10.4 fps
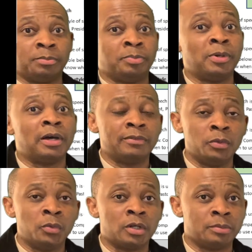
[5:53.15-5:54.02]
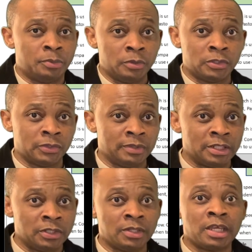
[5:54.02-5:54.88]
part of the workbook so
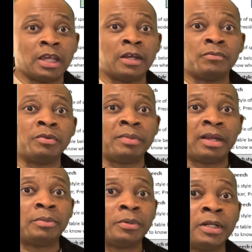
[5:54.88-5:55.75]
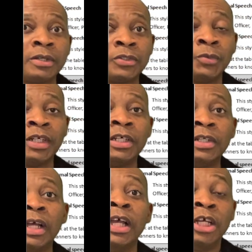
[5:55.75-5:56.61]
that you can remember it because we're going
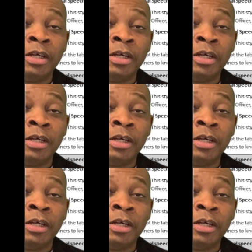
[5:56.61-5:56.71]
to